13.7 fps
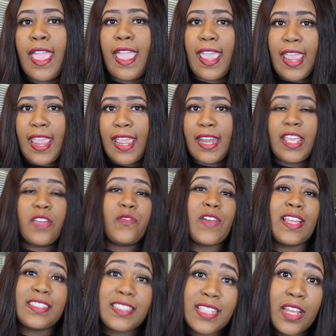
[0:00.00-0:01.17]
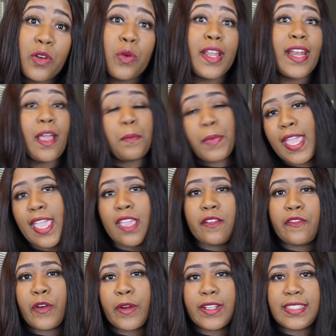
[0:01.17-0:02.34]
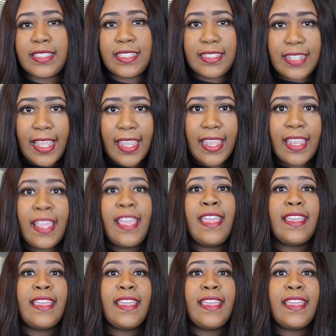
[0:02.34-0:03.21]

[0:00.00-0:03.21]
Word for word: and if I settle and I pay for it today,